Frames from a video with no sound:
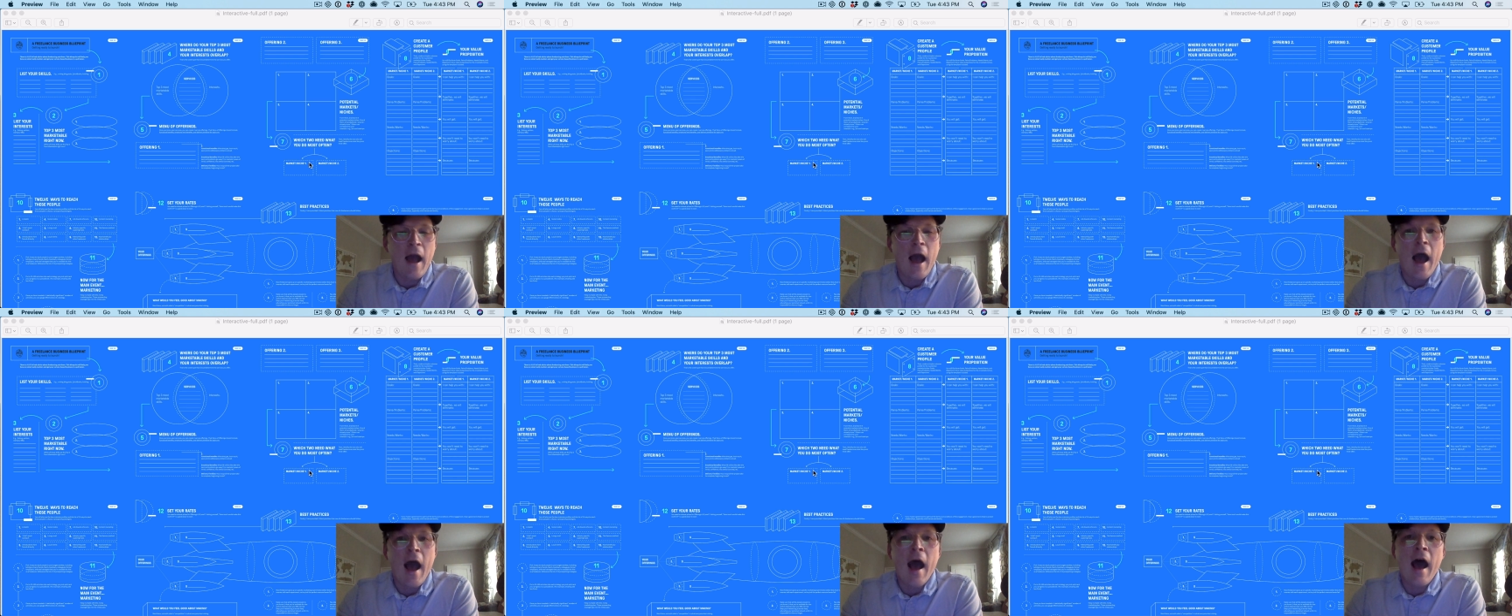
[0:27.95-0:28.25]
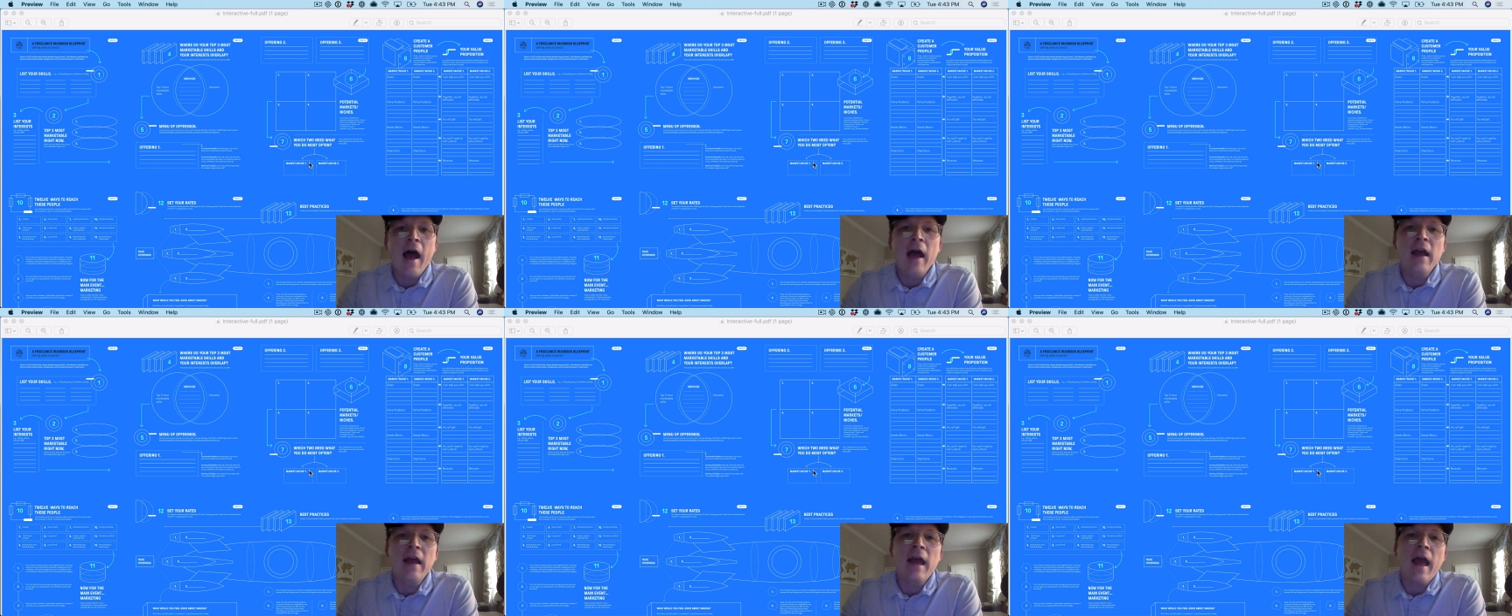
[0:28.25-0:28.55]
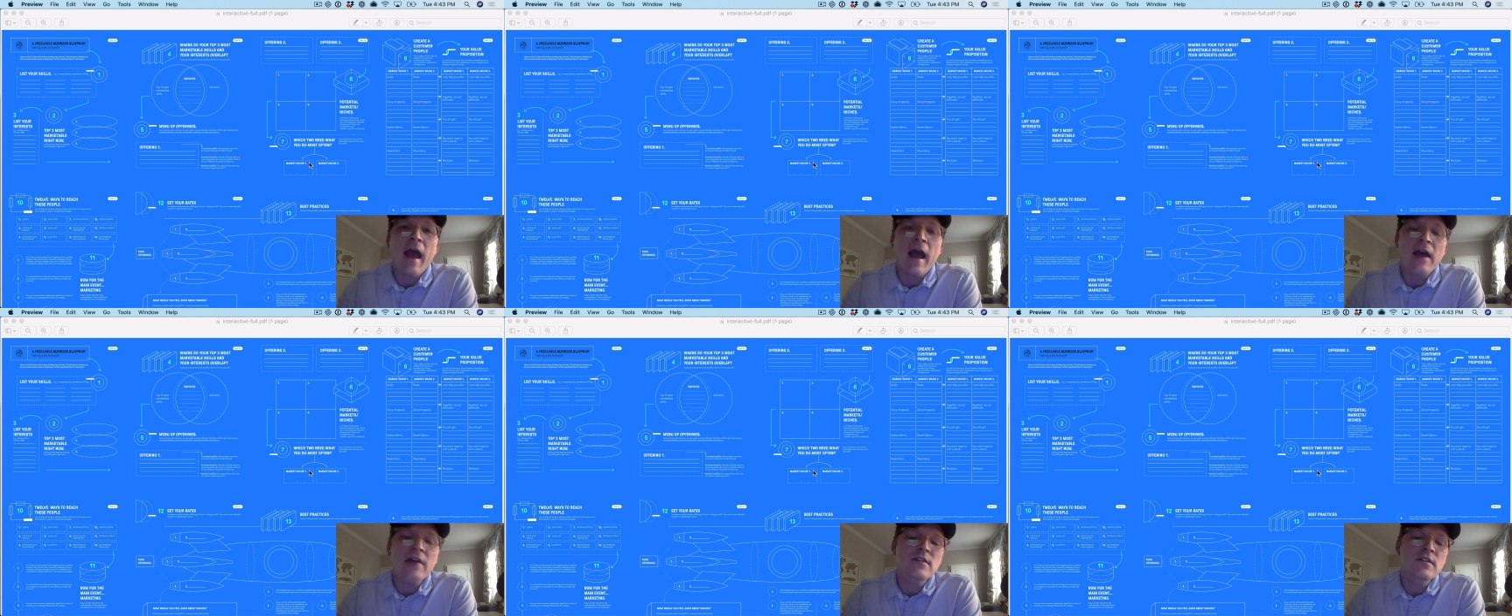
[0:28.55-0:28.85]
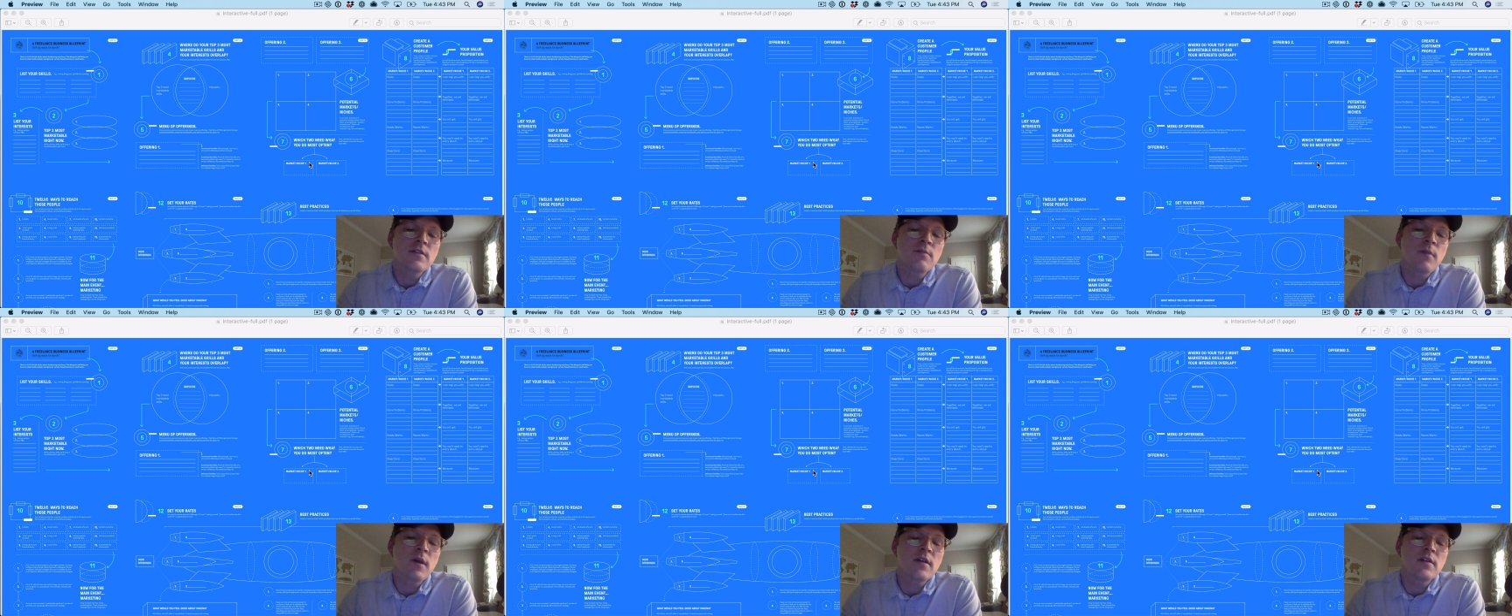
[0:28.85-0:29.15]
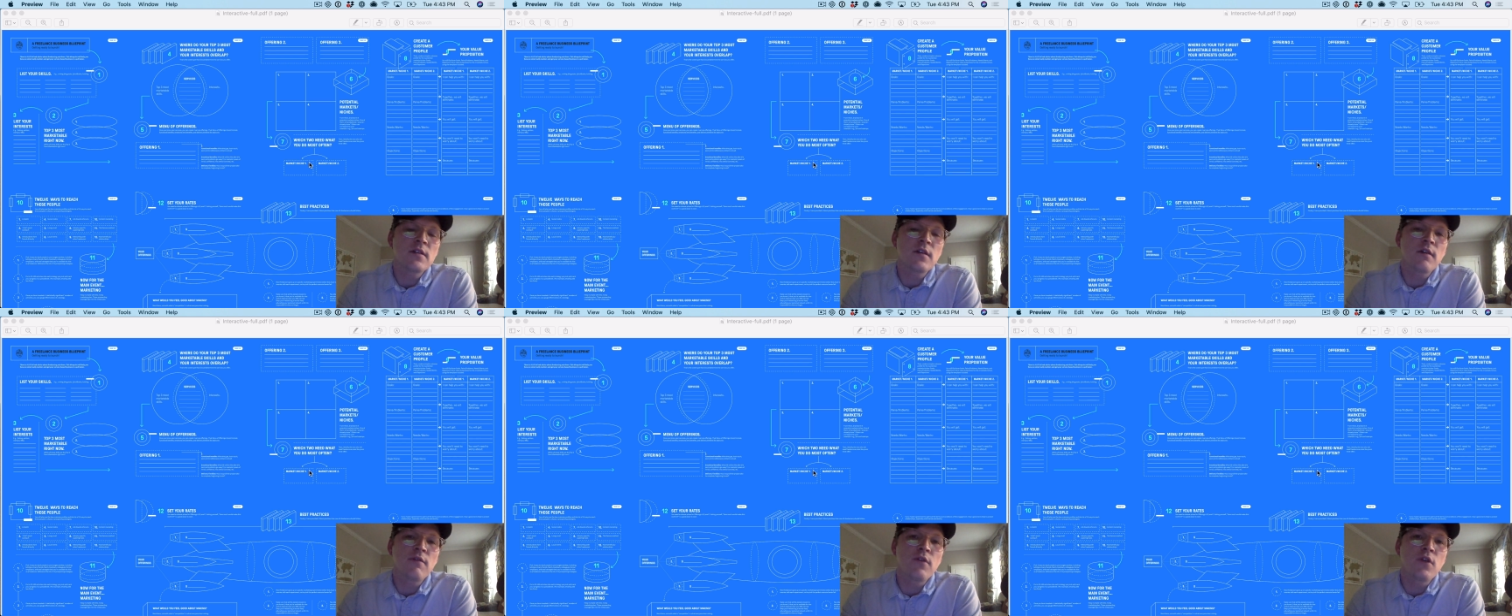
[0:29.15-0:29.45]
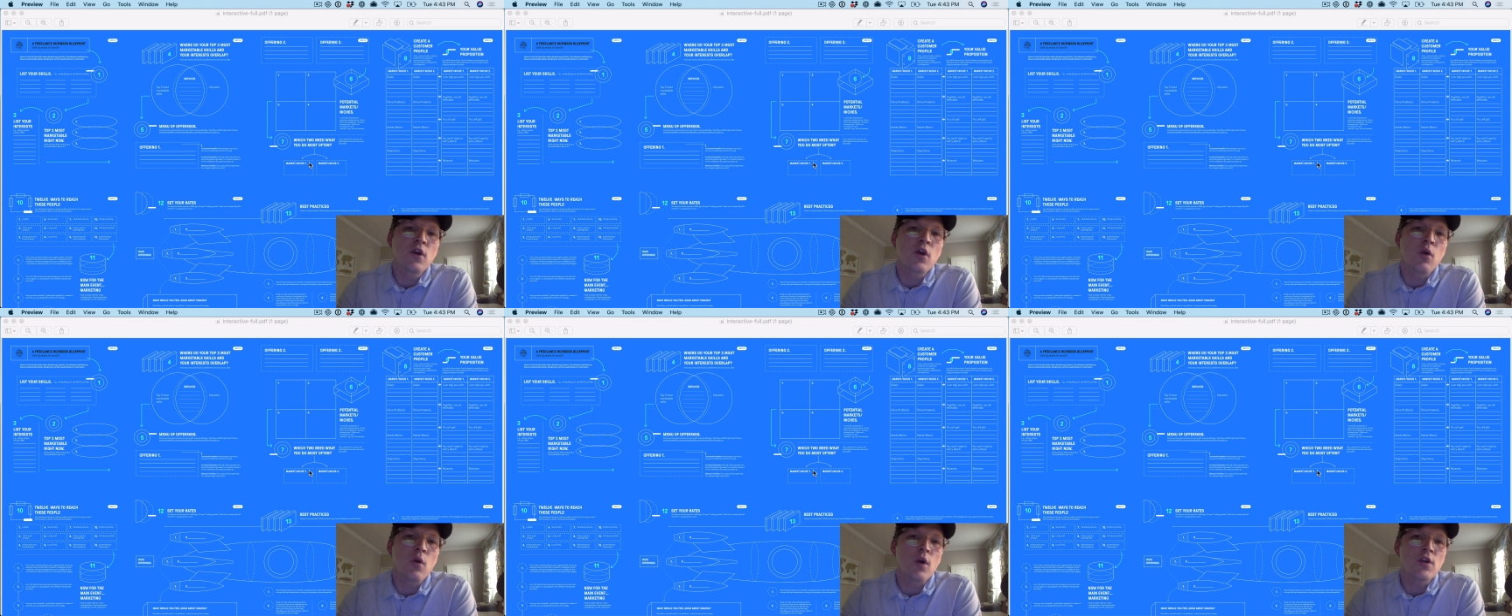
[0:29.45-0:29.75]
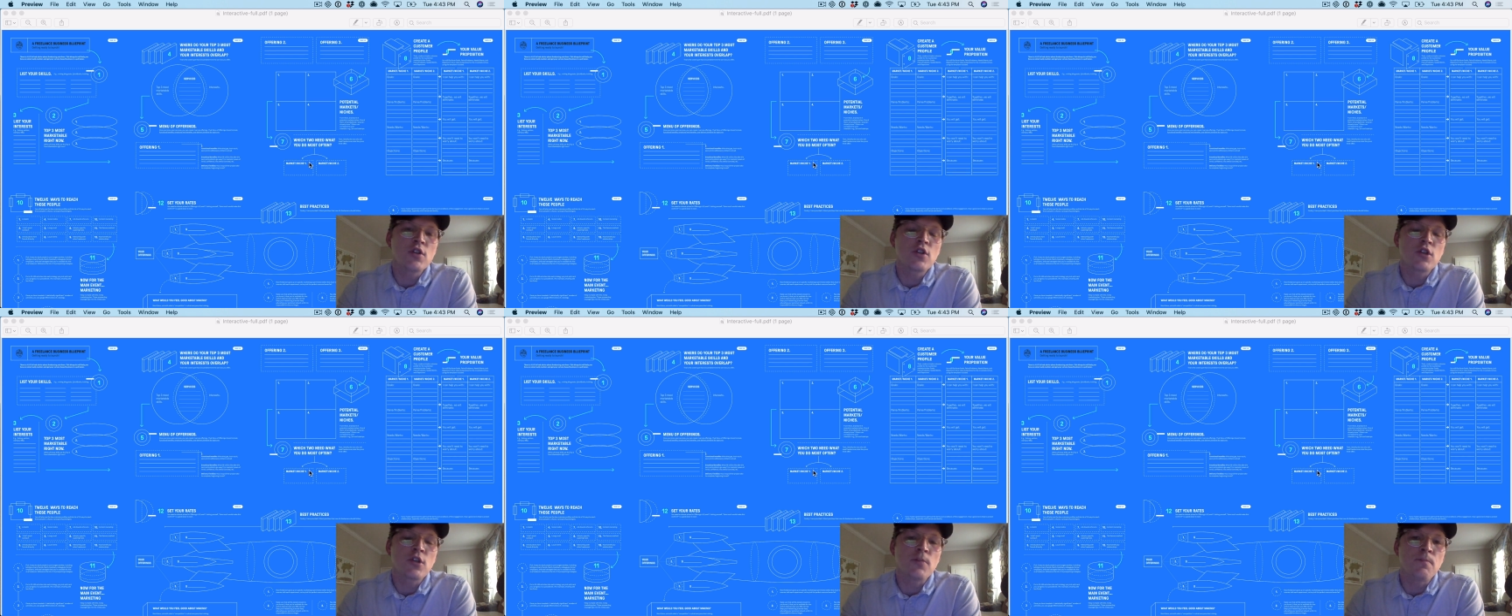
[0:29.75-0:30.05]
I asked myself the
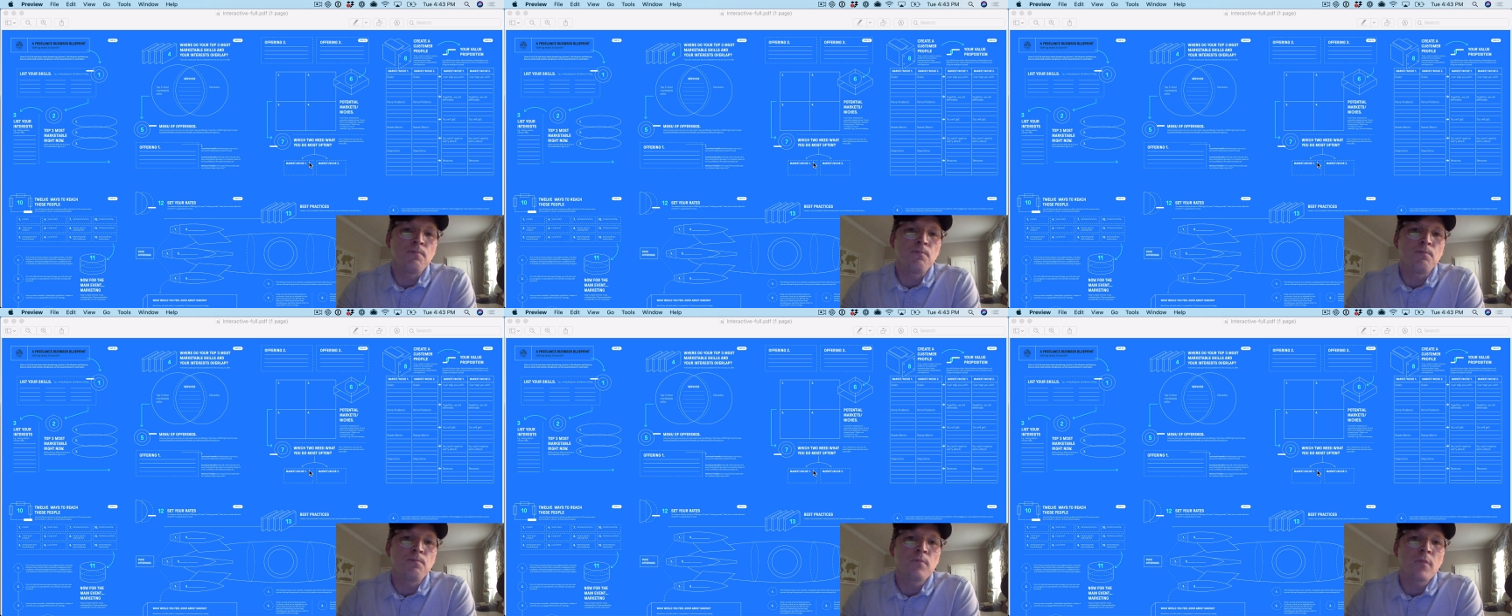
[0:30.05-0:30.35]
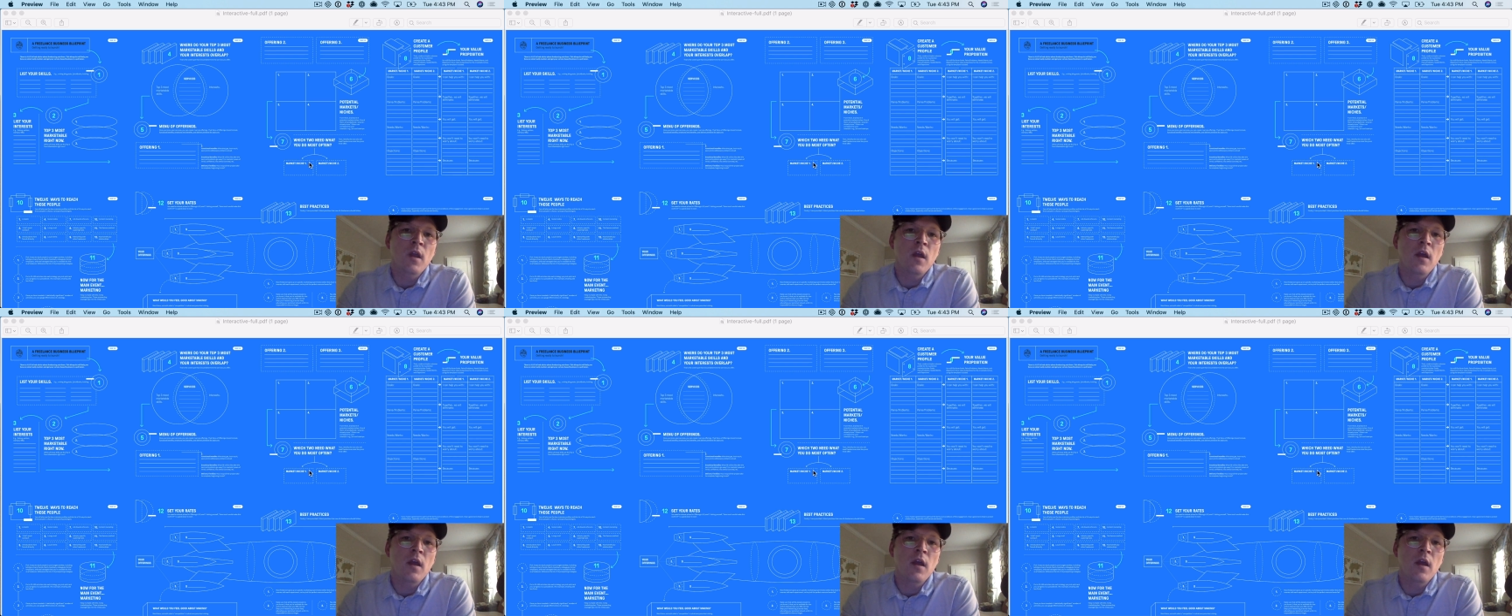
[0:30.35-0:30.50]
question,